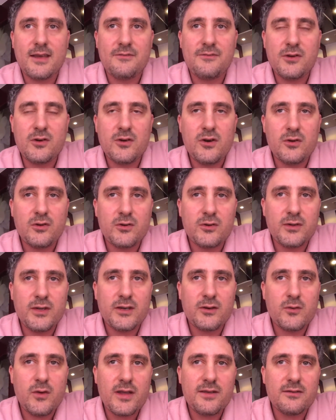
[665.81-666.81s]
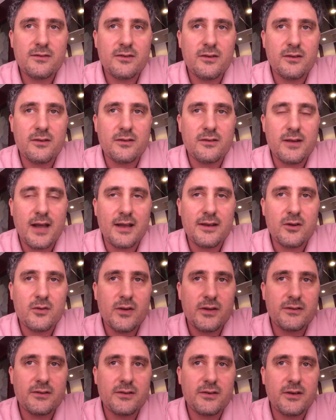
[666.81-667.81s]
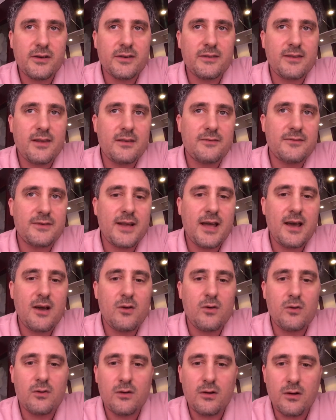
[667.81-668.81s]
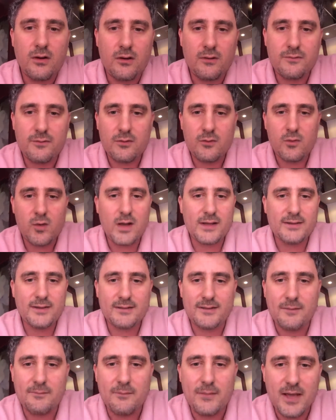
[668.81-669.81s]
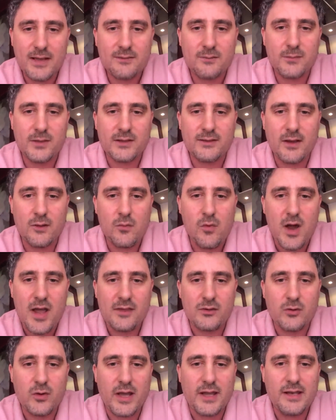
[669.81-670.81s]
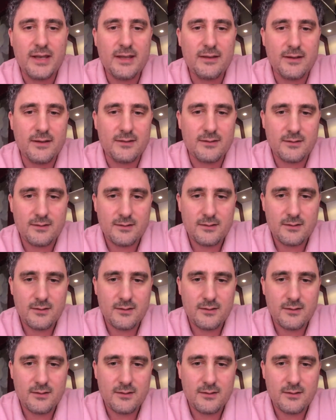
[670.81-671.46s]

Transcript: If you go to the question and you question yourself now of what is investment and why do I need it?